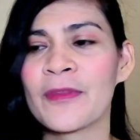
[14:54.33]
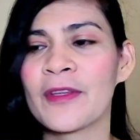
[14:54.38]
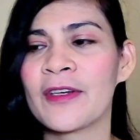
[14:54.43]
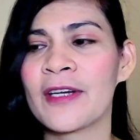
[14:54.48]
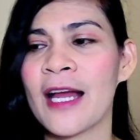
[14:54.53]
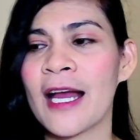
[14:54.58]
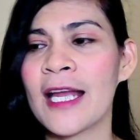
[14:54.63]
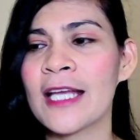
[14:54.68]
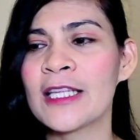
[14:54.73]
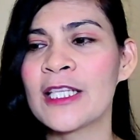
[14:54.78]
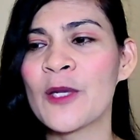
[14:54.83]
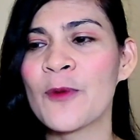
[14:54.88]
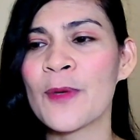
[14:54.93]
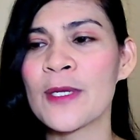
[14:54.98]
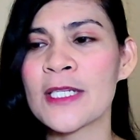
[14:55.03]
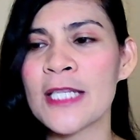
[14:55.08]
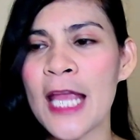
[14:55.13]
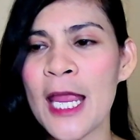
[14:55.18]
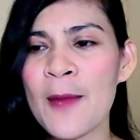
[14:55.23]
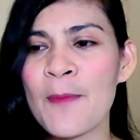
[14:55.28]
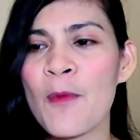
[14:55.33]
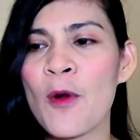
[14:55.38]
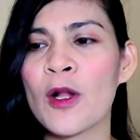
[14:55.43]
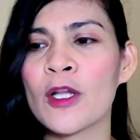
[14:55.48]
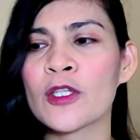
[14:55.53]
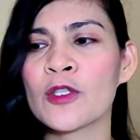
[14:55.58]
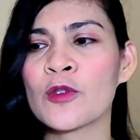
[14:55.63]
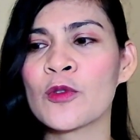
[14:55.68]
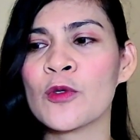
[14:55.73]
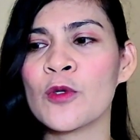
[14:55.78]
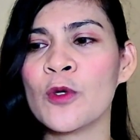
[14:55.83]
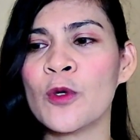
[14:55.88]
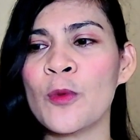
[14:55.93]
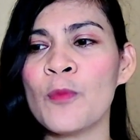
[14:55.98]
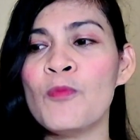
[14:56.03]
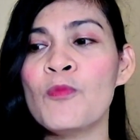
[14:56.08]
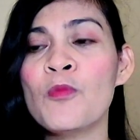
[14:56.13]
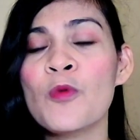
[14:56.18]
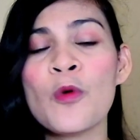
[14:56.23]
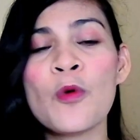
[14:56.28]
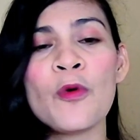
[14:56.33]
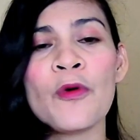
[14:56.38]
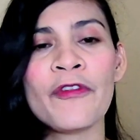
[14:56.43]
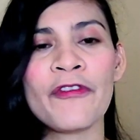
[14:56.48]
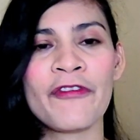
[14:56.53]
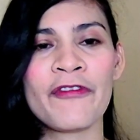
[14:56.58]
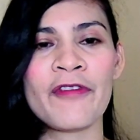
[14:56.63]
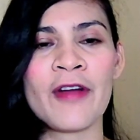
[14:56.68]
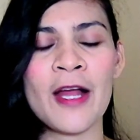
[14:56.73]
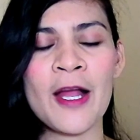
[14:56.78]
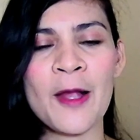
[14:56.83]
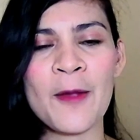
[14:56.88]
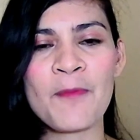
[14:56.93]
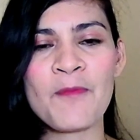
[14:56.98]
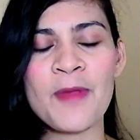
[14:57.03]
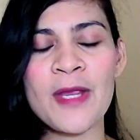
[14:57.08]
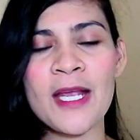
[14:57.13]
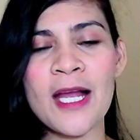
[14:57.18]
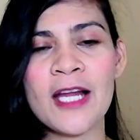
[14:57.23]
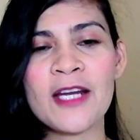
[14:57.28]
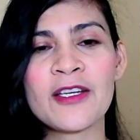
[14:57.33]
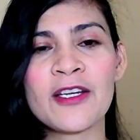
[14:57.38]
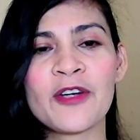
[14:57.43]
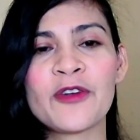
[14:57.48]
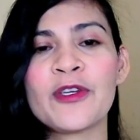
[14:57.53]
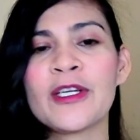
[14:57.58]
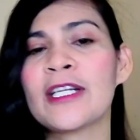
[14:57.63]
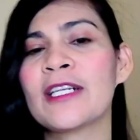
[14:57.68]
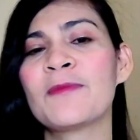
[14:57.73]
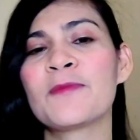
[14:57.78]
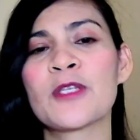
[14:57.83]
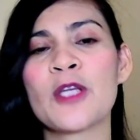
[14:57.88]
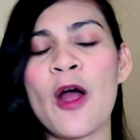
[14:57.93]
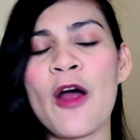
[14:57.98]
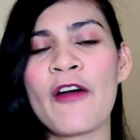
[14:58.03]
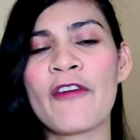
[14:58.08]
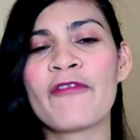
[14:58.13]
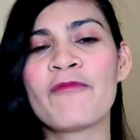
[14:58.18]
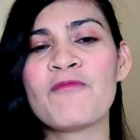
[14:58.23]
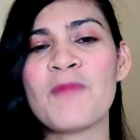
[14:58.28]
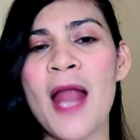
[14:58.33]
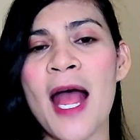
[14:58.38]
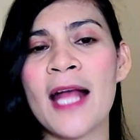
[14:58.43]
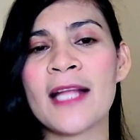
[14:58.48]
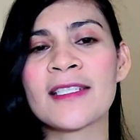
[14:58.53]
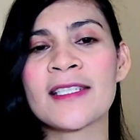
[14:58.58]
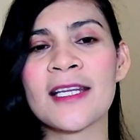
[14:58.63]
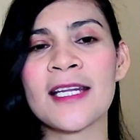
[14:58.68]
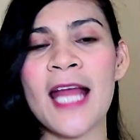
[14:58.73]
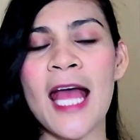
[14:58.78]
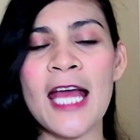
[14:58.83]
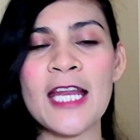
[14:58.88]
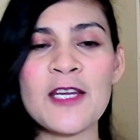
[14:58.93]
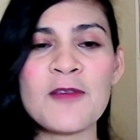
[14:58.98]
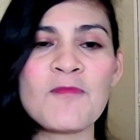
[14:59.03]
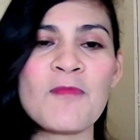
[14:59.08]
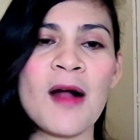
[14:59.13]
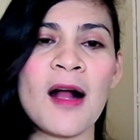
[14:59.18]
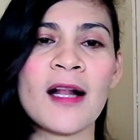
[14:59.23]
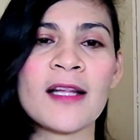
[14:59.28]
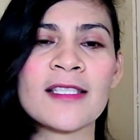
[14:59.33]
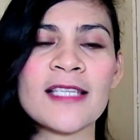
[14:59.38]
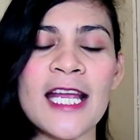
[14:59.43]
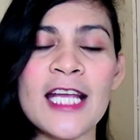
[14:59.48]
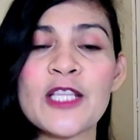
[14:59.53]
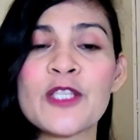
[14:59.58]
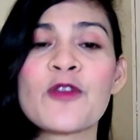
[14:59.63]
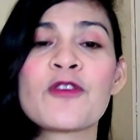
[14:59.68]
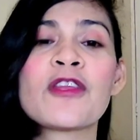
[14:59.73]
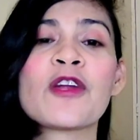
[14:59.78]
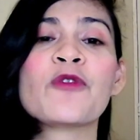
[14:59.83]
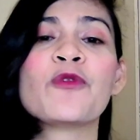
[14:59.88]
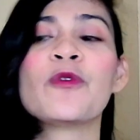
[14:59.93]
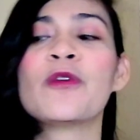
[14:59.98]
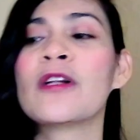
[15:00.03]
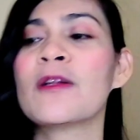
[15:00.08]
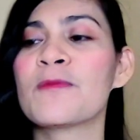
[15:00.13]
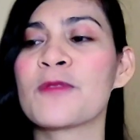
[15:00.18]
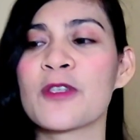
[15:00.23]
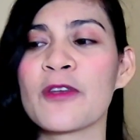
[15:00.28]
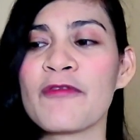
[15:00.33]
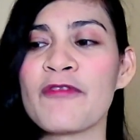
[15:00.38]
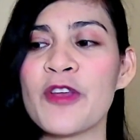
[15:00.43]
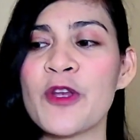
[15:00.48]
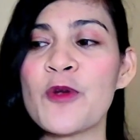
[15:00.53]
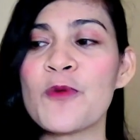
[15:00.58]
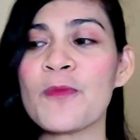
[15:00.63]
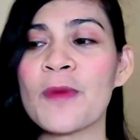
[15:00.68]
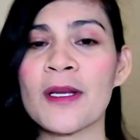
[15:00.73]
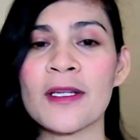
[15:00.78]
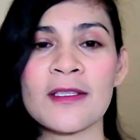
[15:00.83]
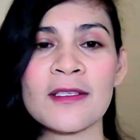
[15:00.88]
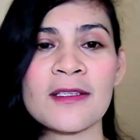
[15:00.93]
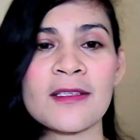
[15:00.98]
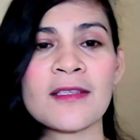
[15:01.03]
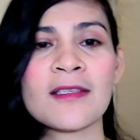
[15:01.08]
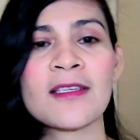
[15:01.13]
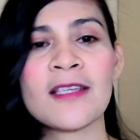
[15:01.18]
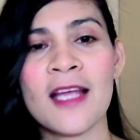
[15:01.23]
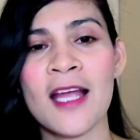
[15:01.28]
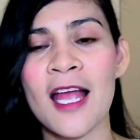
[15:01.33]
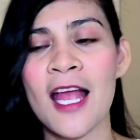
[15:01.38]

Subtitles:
Right? He was able to move beyond the realms of plants and animals into the realms of humans.